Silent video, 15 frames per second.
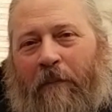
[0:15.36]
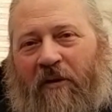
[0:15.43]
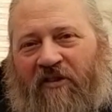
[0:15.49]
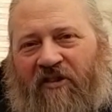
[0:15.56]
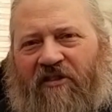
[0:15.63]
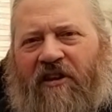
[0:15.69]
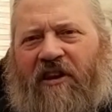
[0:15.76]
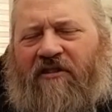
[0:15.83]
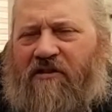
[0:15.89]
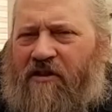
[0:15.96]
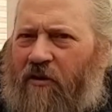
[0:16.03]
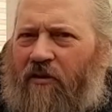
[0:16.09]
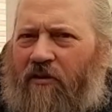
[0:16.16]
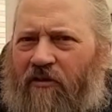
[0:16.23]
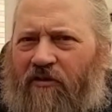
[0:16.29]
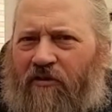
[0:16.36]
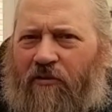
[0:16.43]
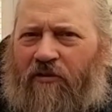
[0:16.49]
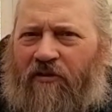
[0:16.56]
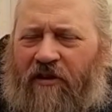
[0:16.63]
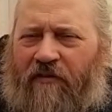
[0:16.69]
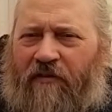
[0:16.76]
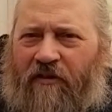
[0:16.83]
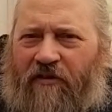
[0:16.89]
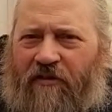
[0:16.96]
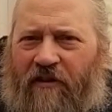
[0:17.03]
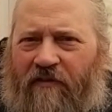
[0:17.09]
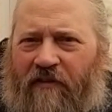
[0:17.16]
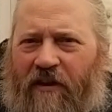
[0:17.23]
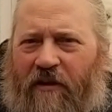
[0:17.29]
Mrs E's not on the Story Sofa this
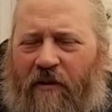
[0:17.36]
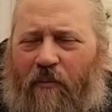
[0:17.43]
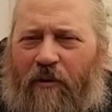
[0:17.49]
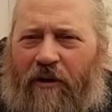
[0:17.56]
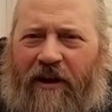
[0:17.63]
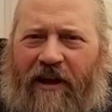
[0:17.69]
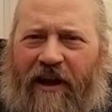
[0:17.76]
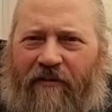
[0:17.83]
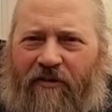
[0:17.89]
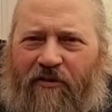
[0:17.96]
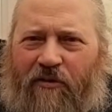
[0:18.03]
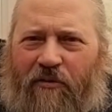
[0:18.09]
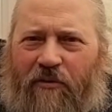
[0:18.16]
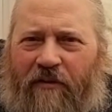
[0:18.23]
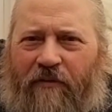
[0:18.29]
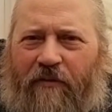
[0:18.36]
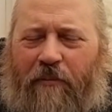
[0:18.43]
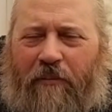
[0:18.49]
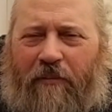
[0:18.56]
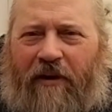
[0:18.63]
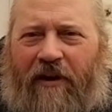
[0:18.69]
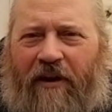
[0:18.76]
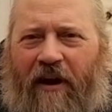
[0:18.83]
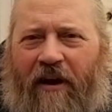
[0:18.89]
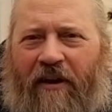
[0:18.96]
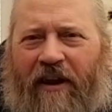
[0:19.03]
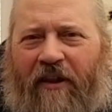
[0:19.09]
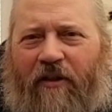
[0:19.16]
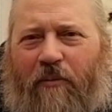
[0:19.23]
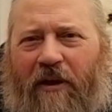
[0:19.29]
evening. We're going to have a story from
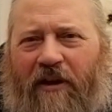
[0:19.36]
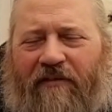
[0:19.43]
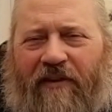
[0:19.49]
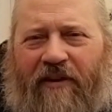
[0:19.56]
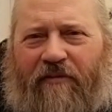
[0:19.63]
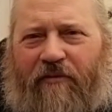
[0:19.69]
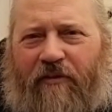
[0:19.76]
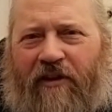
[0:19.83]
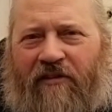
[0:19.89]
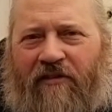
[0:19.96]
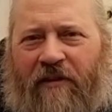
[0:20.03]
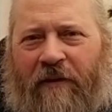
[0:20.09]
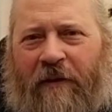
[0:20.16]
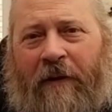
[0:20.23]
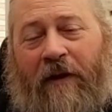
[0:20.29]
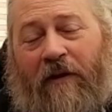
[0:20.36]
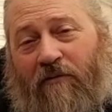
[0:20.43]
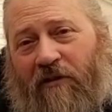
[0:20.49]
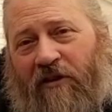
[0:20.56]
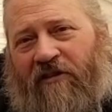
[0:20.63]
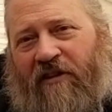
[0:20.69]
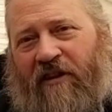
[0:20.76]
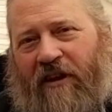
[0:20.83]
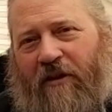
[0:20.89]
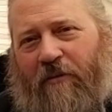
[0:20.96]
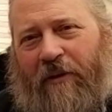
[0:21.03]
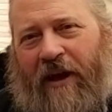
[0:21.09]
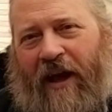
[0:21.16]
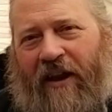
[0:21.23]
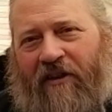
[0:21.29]
another one of our friends. Recently
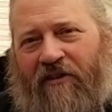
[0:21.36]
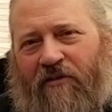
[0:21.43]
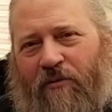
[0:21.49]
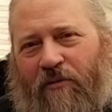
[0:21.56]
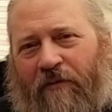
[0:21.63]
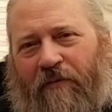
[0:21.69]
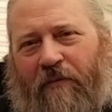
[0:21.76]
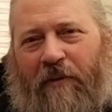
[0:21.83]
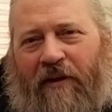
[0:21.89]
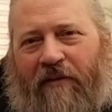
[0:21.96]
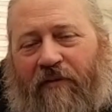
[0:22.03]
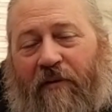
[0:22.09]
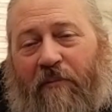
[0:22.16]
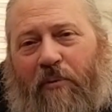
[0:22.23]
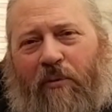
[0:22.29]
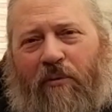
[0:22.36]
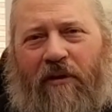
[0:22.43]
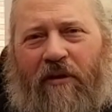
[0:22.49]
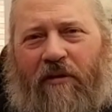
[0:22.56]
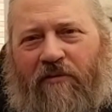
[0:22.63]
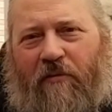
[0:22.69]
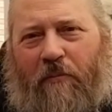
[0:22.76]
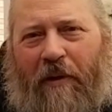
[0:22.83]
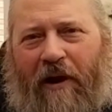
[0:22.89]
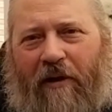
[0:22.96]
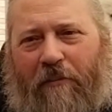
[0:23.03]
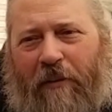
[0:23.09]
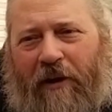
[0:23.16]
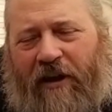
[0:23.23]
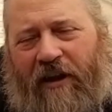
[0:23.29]
we had a story from our friend Paula, who's a
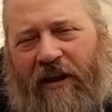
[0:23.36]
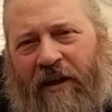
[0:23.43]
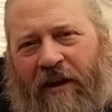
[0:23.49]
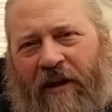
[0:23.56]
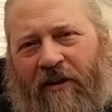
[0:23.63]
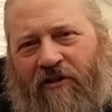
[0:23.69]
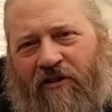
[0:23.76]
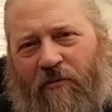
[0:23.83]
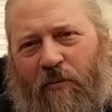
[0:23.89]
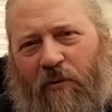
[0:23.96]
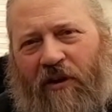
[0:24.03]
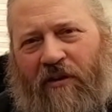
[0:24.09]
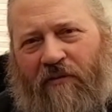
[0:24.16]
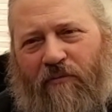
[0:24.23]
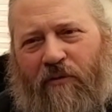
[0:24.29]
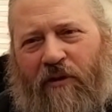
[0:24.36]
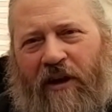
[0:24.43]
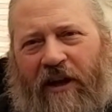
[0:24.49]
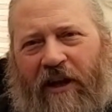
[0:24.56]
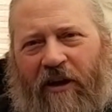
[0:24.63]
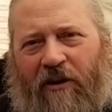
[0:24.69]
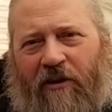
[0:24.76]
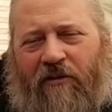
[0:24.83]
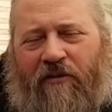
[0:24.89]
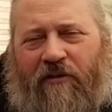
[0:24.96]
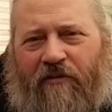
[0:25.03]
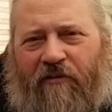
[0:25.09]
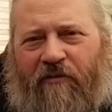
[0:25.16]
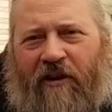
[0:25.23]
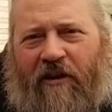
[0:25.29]
paramedic. She's working really hard on the
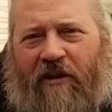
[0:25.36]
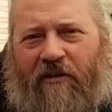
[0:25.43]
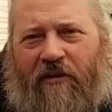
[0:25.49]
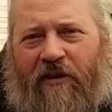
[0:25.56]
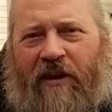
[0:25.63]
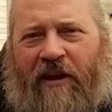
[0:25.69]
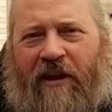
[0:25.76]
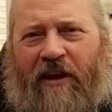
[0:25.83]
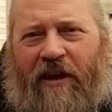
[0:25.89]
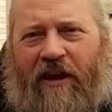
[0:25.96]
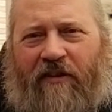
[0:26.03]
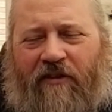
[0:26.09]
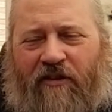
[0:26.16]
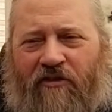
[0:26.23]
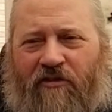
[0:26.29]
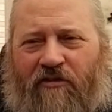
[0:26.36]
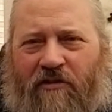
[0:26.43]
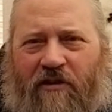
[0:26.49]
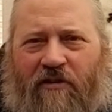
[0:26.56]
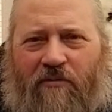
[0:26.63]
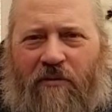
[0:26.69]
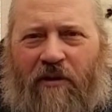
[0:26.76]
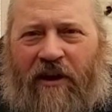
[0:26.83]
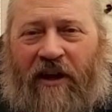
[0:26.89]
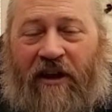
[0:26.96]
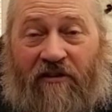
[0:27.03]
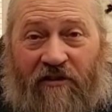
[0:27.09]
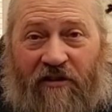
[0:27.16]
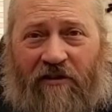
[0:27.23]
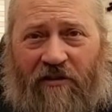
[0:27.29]
front line in this struggle
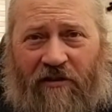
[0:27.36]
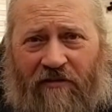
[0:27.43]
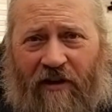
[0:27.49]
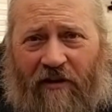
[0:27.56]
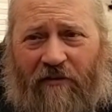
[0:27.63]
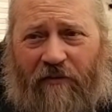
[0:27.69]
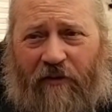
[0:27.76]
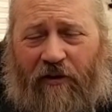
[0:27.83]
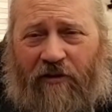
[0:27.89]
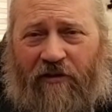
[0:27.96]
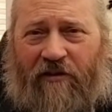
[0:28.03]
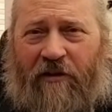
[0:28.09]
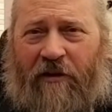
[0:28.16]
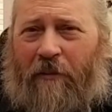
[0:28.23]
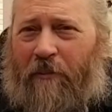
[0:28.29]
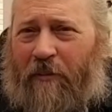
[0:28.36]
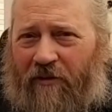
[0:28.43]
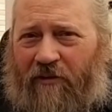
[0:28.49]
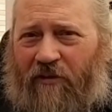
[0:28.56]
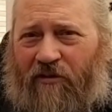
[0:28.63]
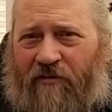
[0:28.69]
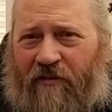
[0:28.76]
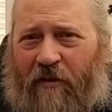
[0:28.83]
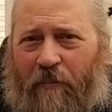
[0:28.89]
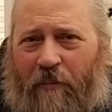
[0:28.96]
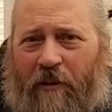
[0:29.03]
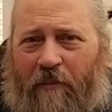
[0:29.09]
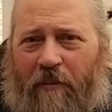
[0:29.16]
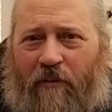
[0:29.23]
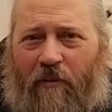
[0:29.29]
against coronavirus. There are lots of other
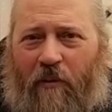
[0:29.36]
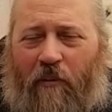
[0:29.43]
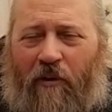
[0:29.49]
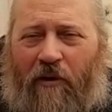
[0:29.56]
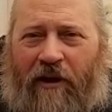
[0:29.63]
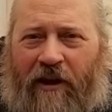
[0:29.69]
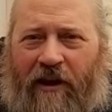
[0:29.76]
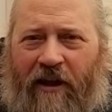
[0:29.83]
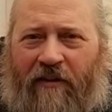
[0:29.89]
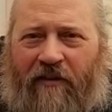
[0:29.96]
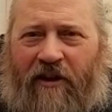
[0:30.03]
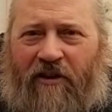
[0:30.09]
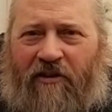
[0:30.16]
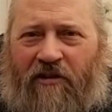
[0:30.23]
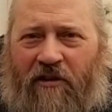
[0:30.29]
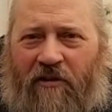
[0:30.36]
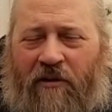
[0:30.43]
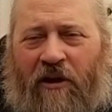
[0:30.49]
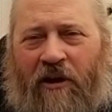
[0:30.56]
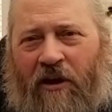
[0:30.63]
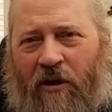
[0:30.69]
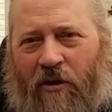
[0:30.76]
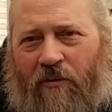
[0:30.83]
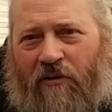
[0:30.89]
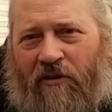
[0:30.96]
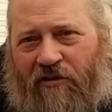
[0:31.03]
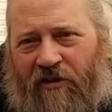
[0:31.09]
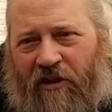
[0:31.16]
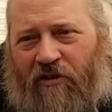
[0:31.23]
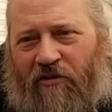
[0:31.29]
people who are working out there too, who are
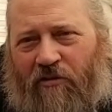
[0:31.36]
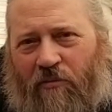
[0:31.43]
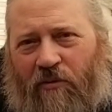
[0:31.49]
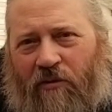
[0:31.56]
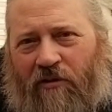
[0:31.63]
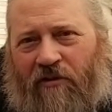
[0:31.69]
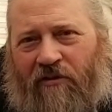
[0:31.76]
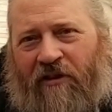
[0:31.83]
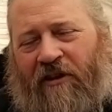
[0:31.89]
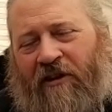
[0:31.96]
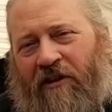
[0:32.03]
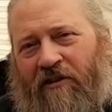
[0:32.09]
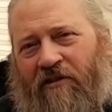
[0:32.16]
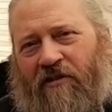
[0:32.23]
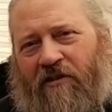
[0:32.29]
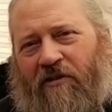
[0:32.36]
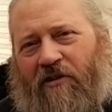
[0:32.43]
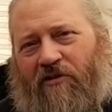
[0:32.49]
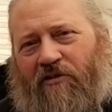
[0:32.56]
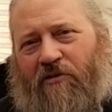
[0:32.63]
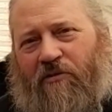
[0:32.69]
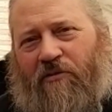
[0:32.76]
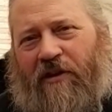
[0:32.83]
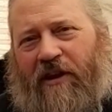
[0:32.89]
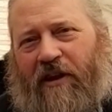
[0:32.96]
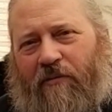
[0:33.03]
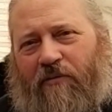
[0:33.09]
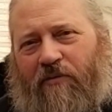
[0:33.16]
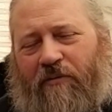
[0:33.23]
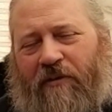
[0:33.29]
essential workers. And tonight's story
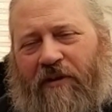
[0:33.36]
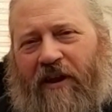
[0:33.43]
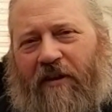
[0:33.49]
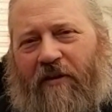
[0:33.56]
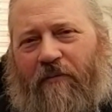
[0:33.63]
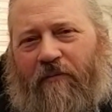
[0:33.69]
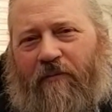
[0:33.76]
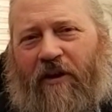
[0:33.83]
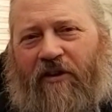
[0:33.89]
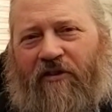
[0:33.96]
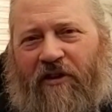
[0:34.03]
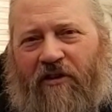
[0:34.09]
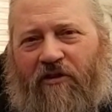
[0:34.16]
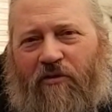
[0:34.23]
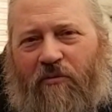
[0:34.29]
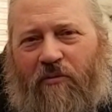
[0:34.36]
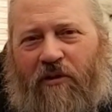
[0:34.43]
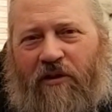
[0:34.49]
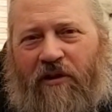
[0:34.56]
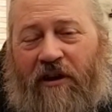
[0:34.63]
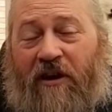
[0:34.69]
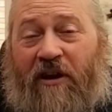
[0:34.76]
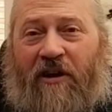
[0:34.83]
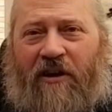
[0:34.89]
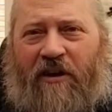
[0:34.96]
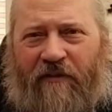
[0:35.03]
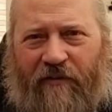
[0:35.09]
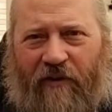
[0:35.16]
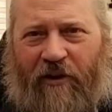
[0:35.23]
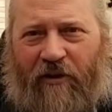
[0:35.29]
comes from another essential worker,
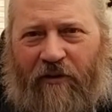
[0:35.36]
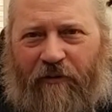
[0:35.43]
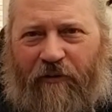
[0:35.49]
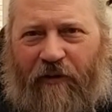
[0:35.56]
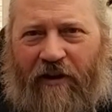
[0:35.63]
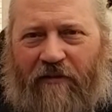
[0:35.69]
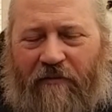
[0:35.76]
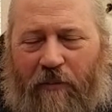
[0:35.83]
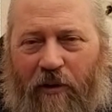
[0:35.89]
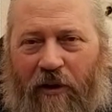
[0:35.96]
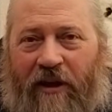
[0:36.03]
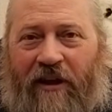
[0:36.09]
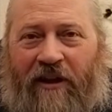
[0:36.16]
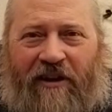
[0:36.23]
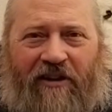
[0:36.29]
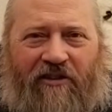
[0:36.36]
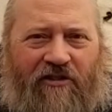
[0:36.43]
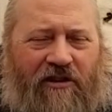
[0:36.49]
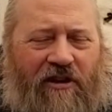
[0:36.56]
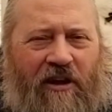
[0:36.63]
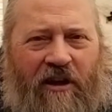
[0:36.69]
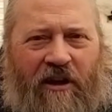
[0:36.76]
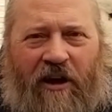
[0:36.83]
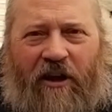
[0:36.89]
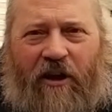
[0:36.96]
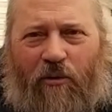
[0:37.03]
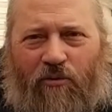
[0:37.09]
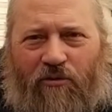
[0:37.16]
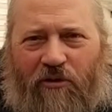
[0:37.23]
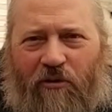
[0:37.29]
a very good friend of mine, actually an
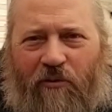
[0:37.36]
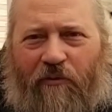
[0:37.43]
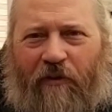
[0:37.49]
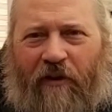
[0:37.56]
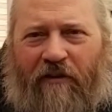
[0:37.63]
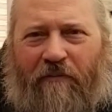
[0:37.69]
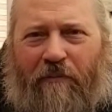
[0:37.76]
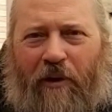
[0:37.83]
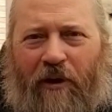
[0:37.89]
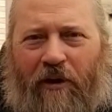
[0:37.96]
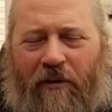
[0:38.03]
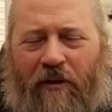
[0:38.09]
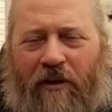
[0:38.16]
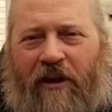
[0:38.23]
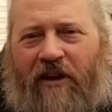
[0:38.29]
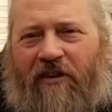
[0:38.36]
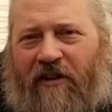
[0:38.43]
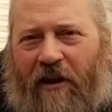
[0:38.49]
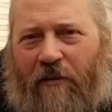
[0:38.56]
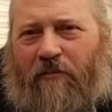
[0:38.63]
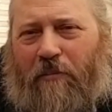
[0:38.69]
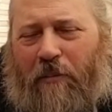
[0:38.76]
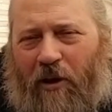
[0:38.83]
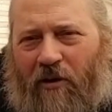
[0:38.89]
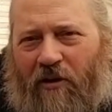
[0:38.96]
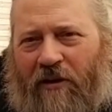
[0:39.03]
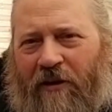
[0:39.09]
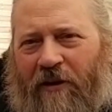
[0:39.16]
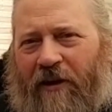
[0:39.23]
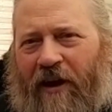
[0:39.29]
old school friend of mine. His name's Mark
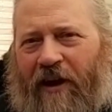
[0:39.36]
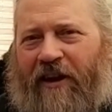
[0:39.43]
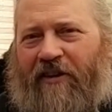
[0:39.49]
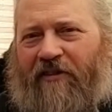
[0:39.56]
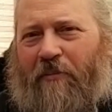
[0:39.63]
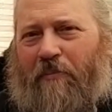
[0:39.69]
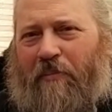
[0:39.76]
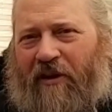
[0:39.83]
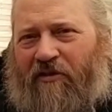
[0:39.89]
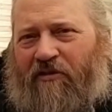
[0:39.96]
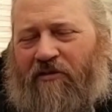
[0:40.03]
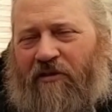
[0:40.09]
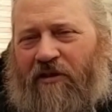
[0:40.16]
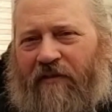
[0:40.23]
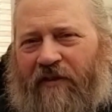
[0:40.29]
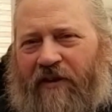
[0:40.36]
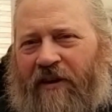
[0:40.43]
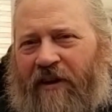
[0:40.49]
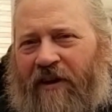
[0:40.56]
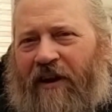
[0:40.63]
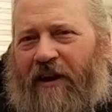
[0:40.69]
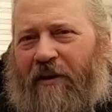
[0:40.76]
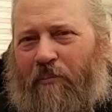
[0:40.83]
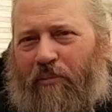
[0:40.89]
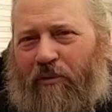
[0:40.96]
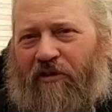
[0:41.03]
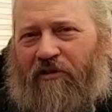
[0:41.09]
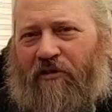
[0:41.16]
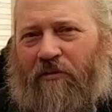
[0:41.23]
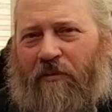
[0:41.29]
and he's a bus driver in
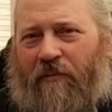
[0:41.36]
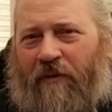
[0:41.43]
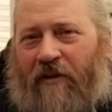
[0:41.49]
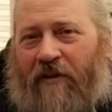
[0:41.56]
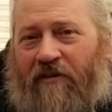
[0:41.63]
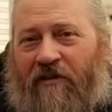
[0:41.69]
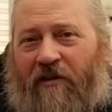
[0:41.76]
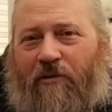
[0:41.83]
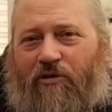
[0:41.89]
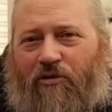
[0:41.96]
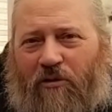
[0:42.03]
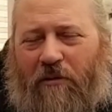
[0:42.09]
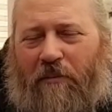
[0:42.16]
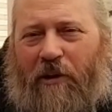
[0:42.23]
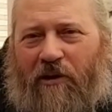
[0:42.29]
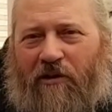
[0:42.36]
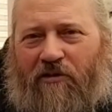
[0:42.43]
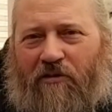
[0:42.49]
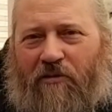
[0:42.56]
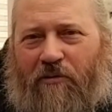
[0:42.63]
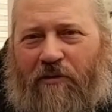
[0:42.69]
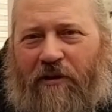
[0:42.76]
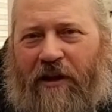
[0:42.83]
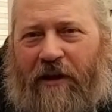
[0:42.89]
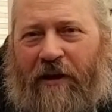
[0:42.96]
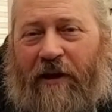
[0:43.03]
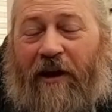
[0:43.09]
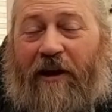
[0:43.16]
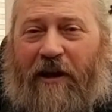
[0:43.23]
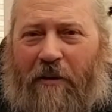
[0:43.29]
Bristol. So enjoy Mark's story
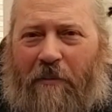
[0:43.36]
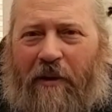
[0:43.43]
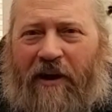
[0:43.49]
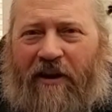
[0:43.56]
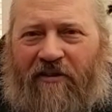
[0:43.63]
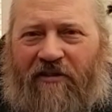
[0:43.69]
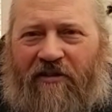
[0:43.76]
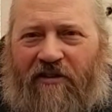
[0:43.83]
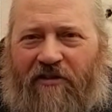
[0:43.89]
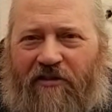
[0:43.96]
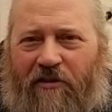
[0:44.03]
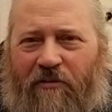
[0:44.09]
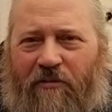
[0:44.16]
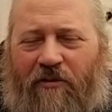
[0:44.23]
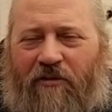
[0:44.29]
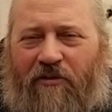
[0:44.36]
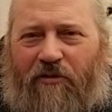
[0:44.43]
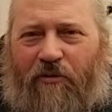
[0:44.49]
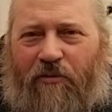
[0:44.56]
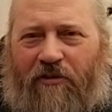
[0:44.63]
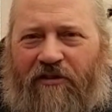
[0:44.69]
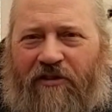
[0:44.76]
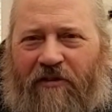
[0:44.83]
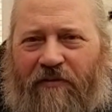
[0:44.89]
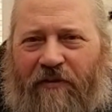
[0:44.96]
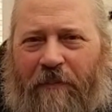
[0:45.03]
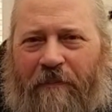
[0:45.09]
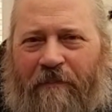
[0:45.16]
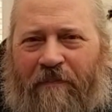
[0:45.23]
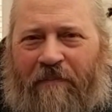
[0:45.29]
and come back and see us soon on the Story Sofa.
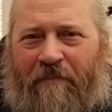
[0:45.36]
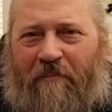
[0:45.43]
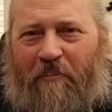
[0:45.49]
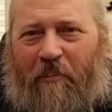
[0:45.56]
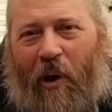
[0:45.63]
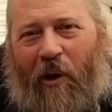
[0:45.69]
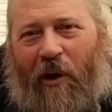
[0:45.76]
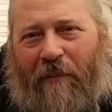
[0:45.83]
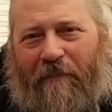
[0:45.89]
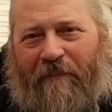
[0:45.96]
Bye.